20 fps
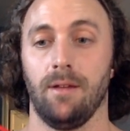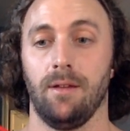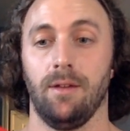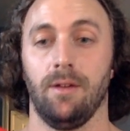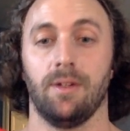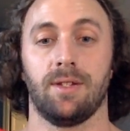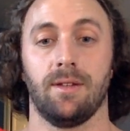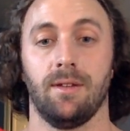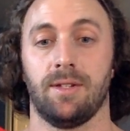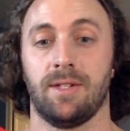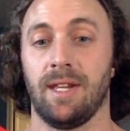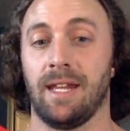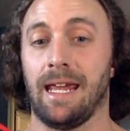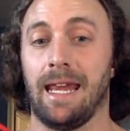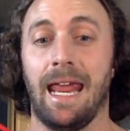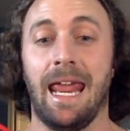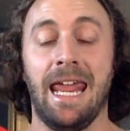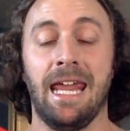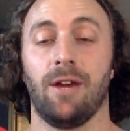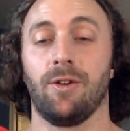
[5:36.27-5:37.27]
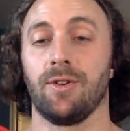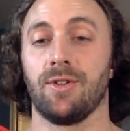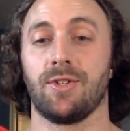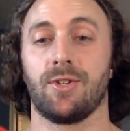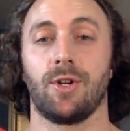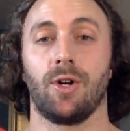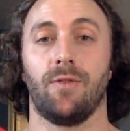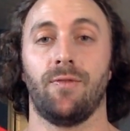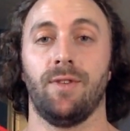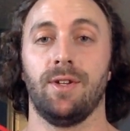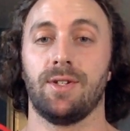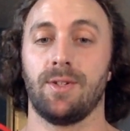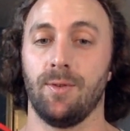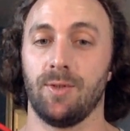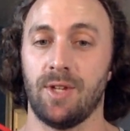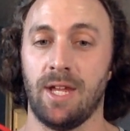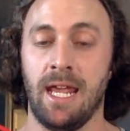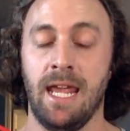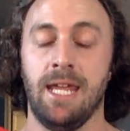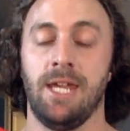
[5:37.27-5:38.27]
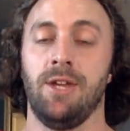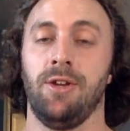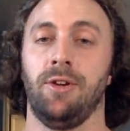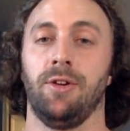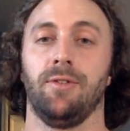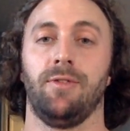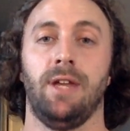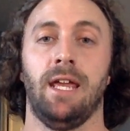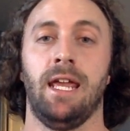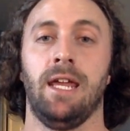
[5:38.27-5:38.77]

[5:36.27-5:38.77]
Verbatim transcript: it's like an anchored surface, so it's anchoring your,